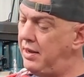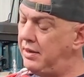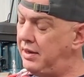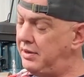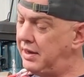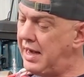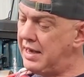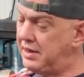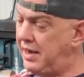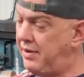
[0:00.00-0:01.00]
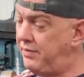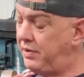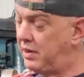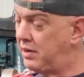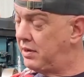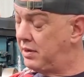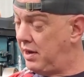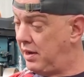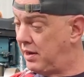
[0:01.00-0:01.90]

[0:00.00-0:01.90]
There's a gasket for the